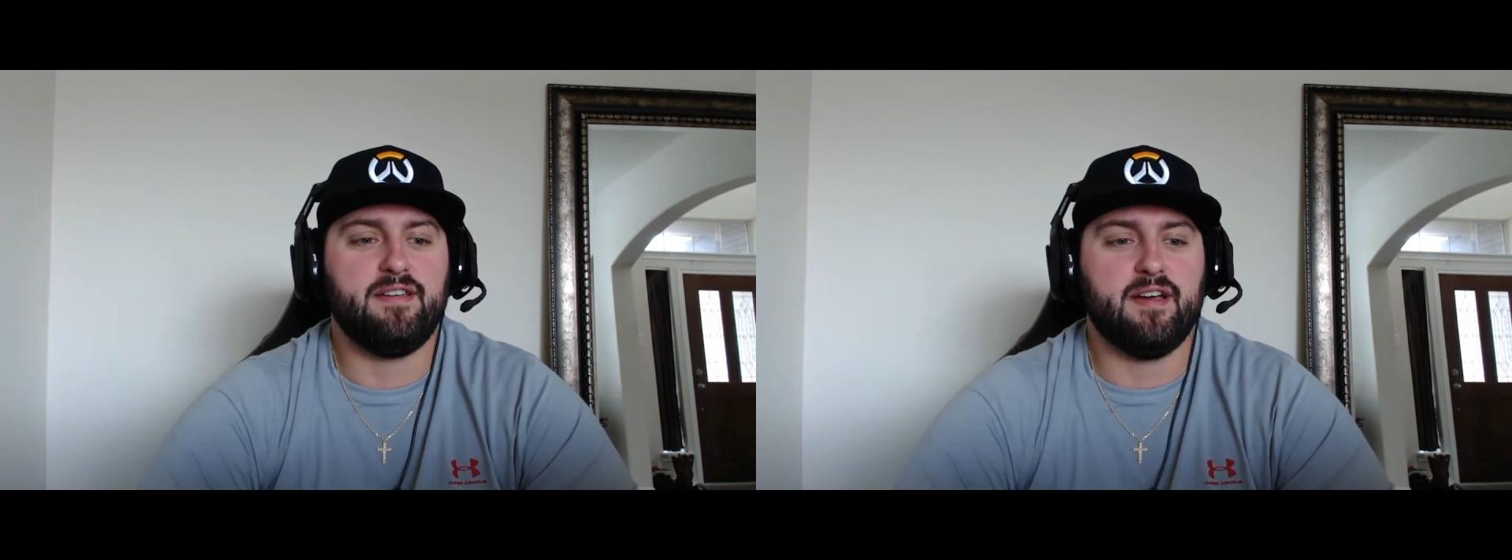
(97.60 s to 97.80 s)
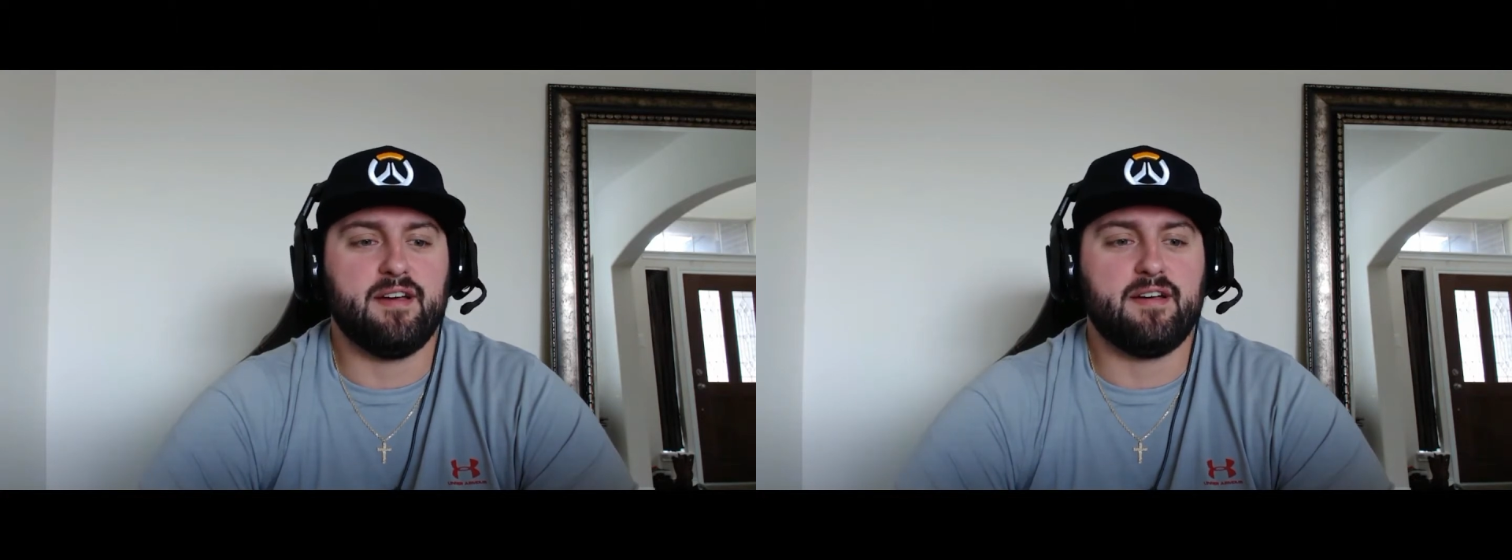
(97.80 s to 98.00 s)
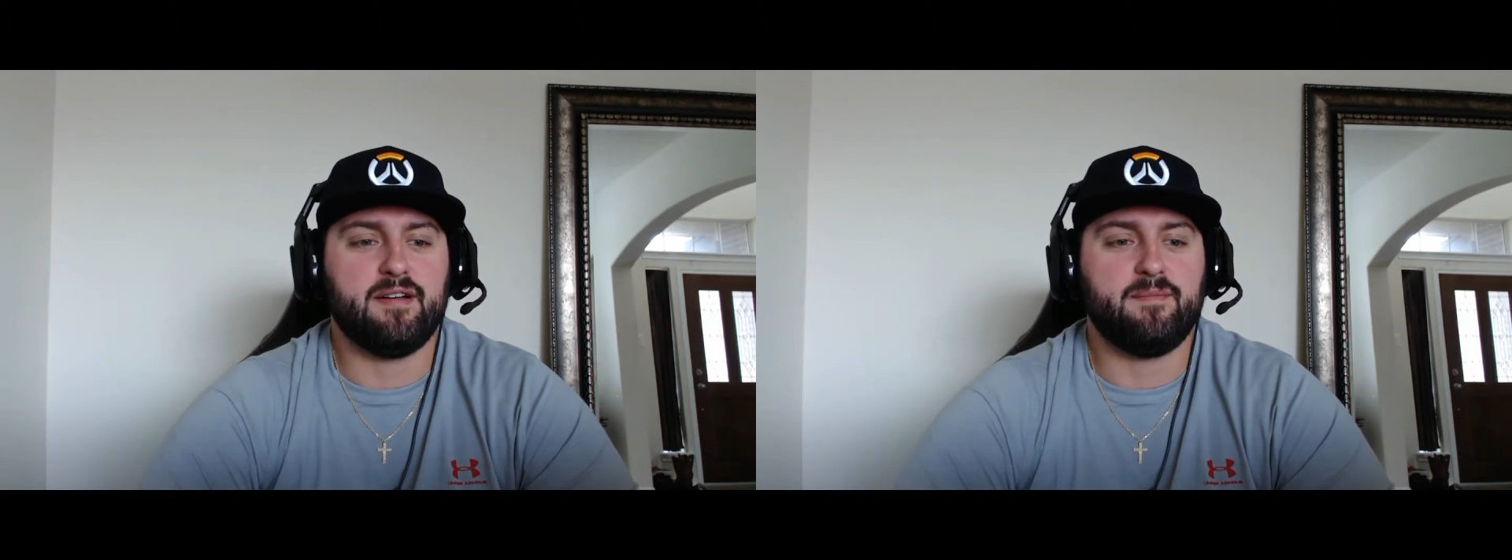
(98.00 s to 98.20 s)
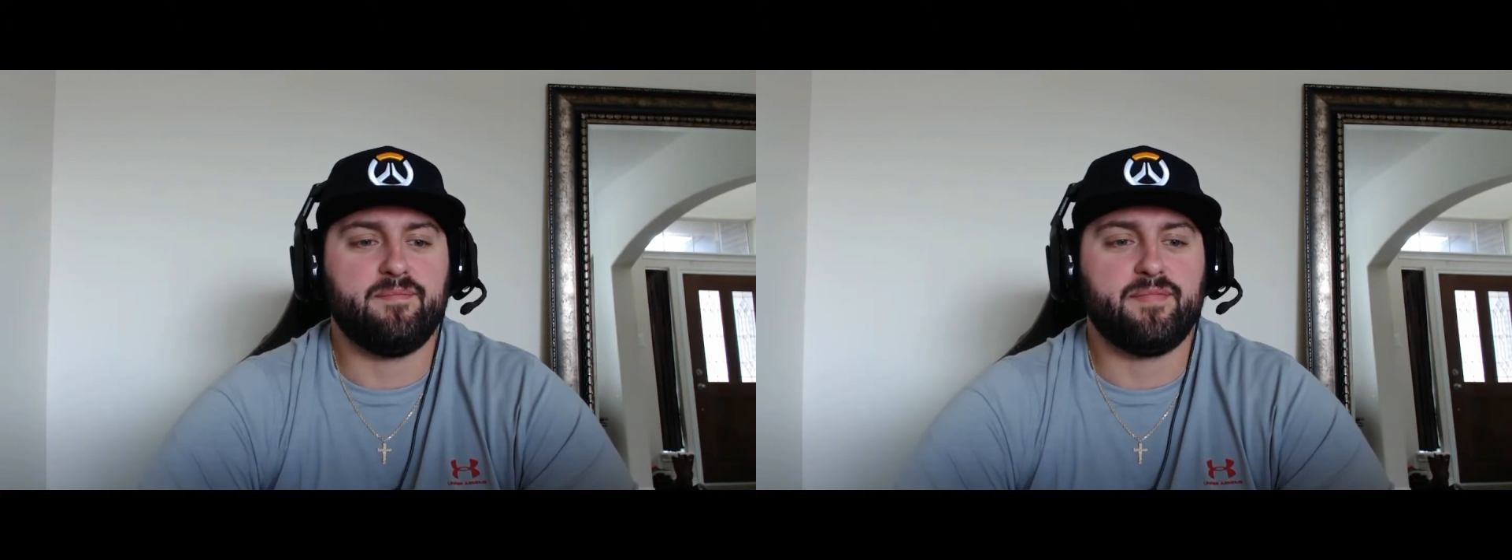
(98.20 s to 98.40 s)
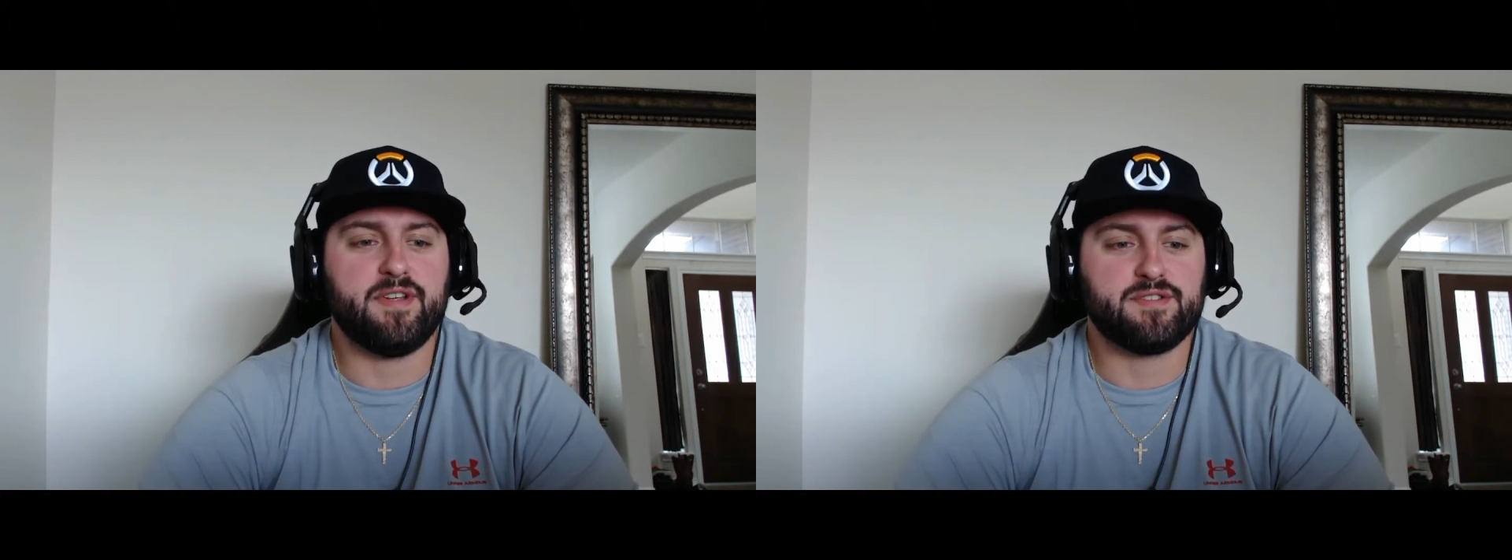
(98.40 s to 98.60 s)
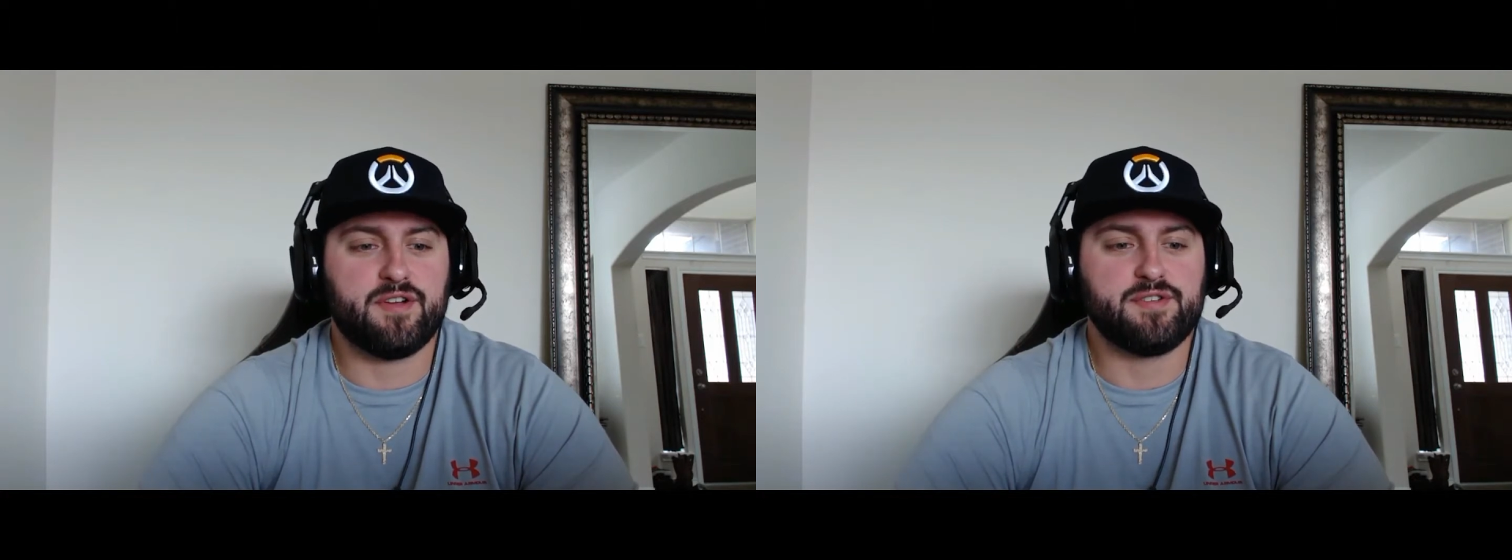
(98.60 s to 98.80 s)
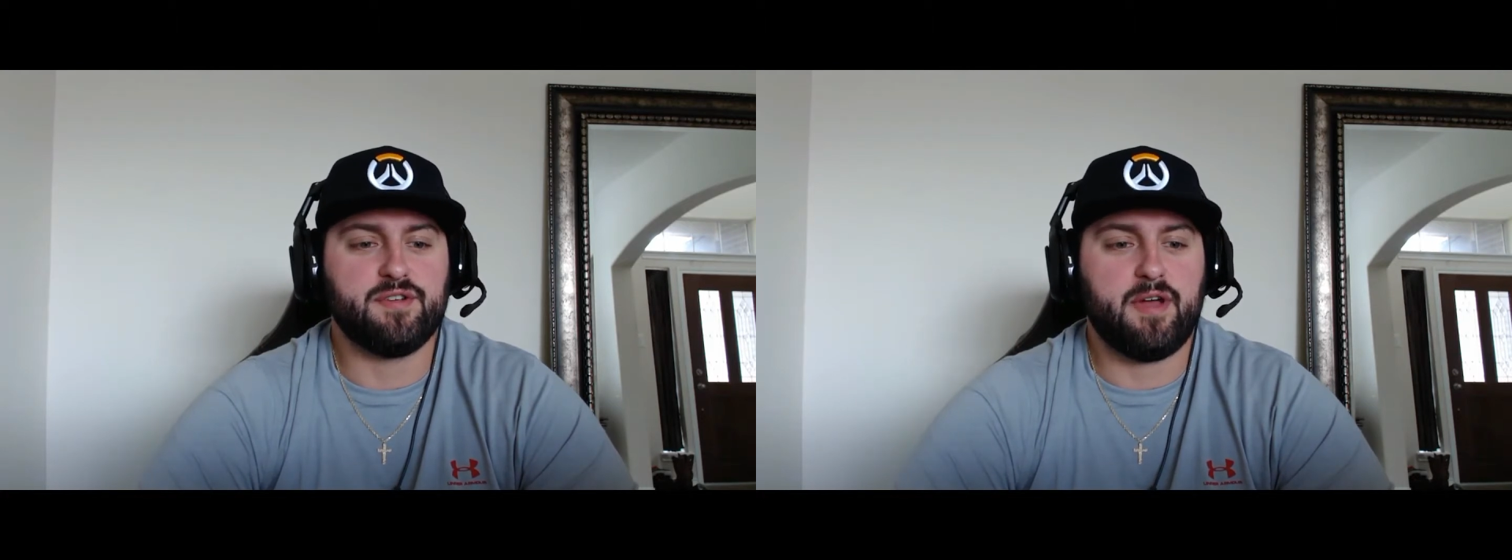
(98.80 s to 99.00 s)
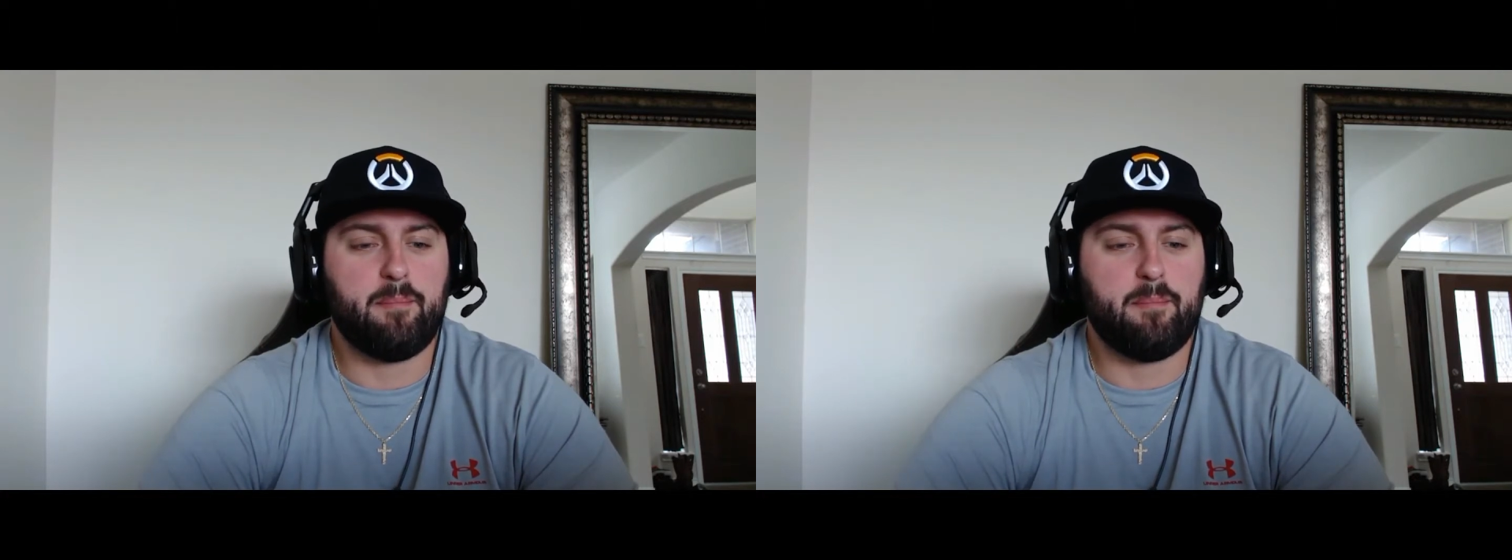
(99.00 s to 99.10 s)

there's also